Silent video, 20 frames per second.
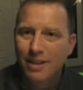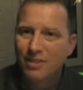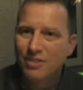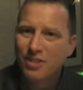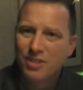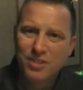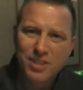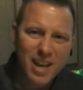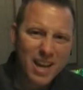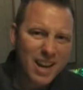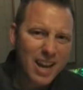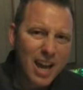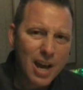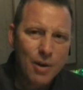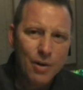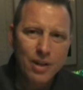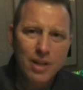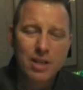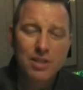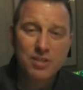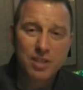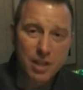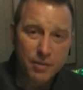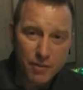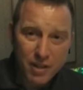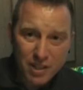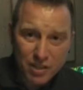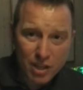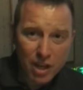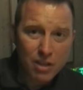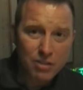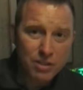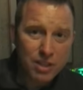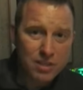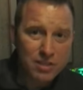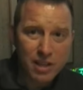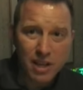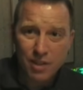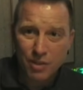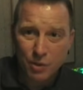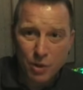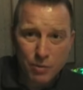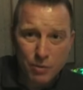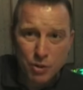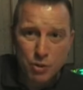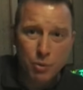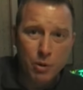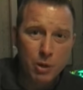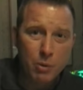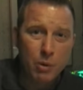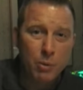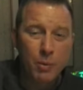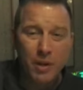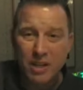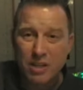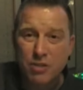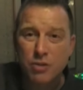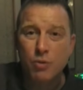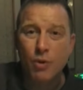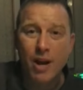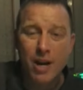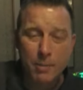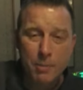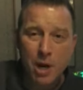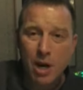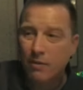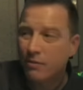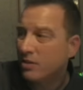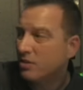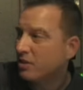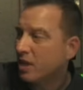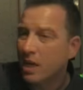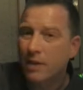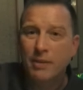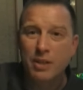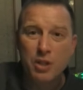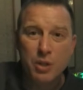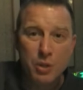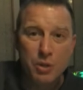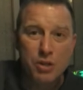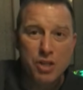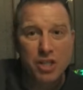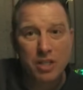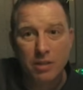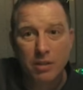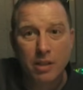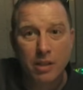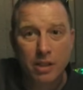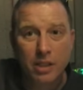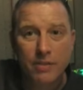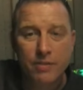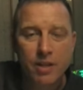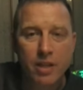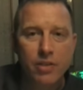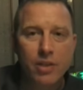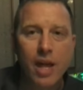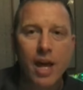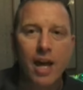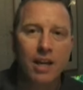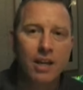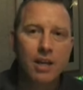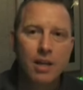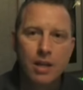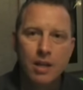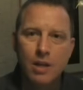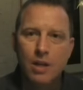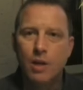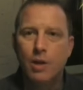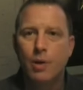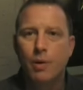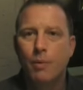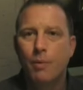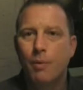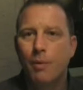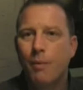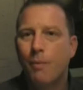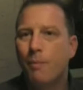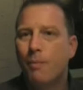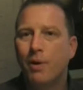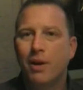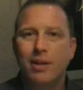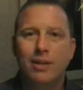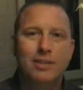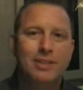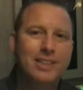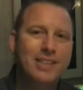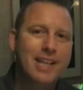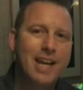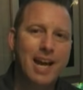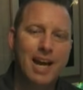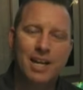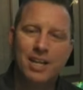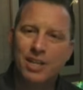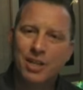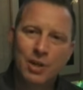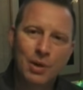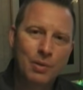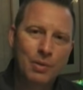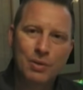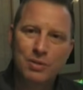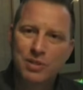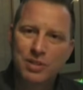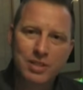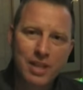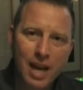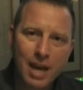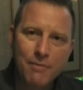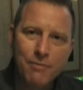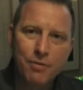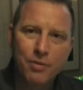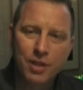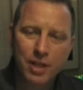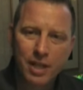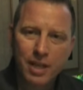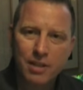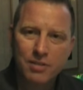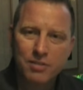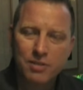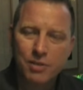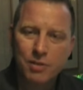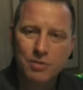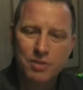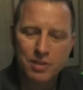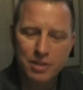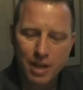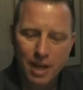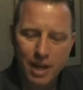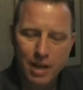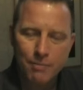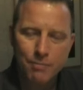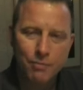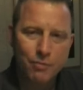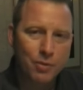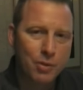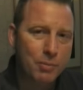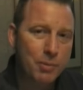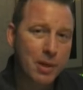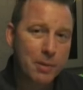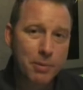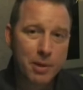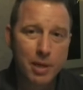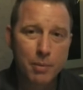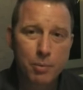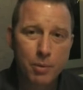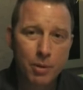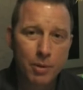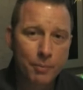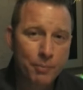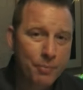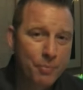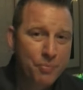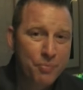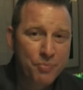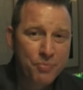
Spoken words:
It's just kind of how it is. If an adult does that and they're over 21, we can just write them off as kind of a douche and leave it at that. But yeah, you know, there's a time for the kids and there's a time for the big people.